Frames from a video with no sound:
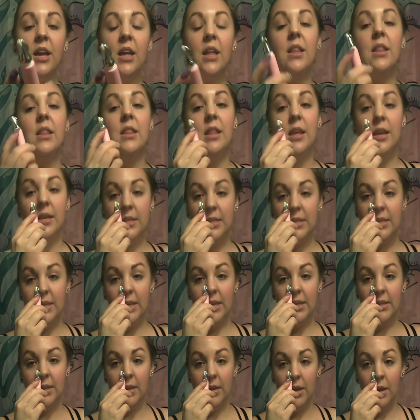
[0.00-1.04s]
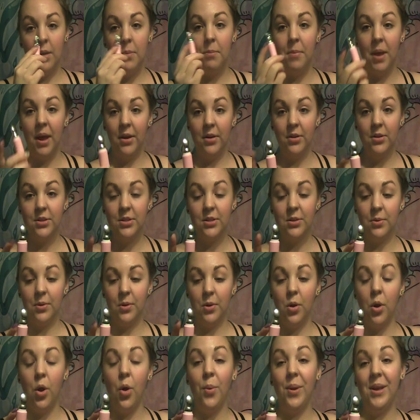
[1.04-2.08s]
This is a metal, so it'll
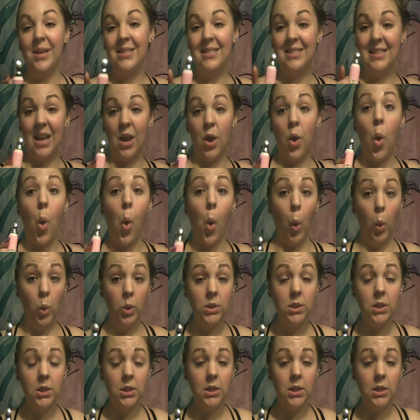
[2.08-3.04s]
always stay cold,